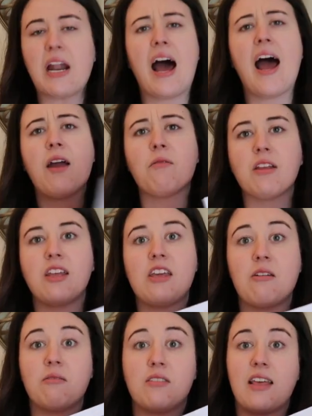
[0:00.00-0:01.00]
But I really
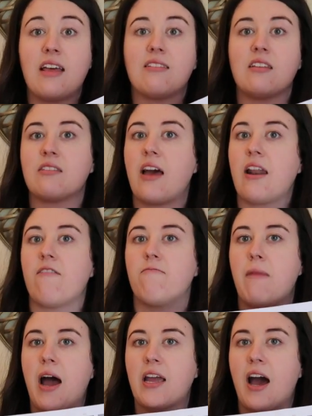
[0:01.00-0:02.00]
use this as kind of
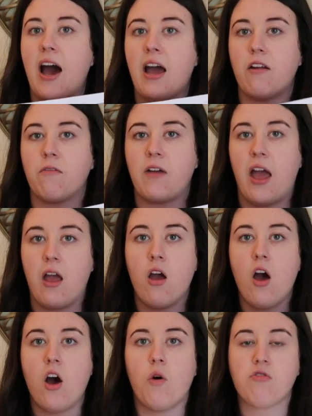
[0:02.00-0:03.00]
my guide. Okay,
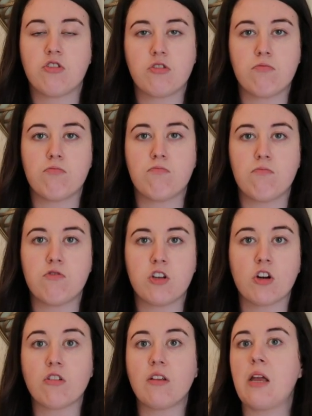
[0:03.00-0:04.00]

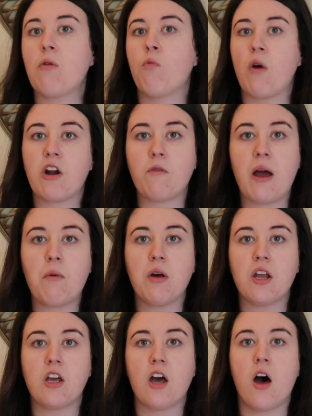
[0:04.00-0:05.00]
circling, where do I
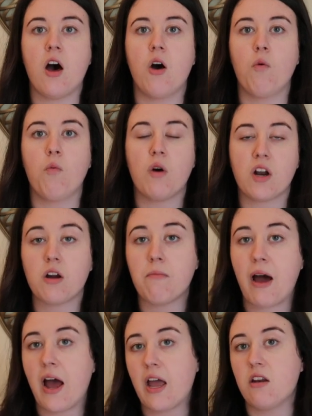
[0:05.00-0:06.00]
want to go? What are
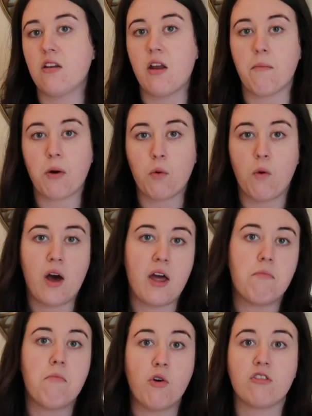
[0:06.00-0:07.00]
my number
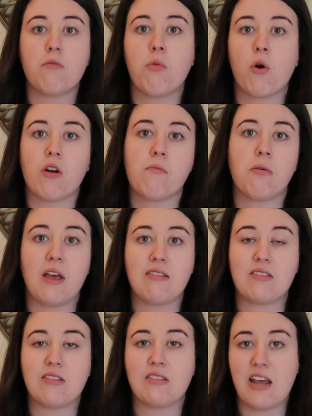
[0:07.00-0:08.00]
one most important
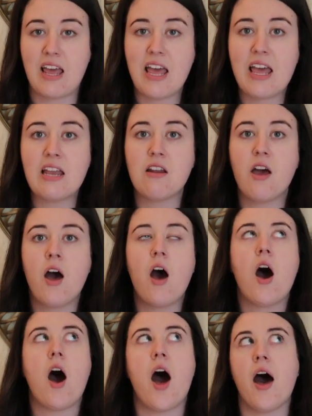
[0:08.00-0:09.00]
places to hit?
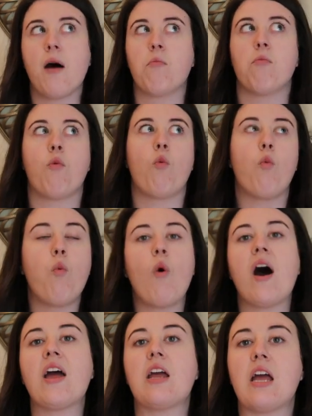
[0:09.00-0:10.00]
Um,
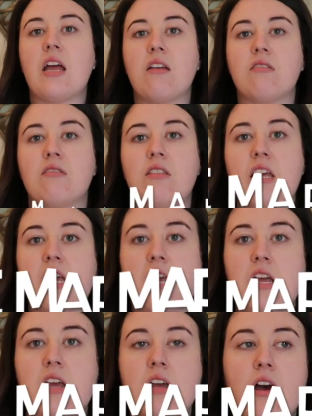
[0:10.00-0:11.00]
what is
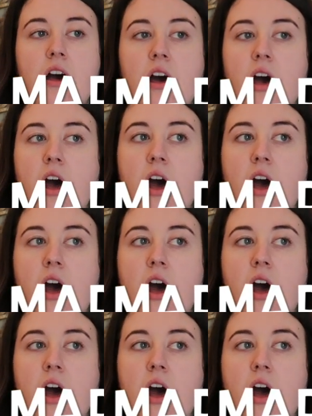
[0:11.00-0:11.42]
the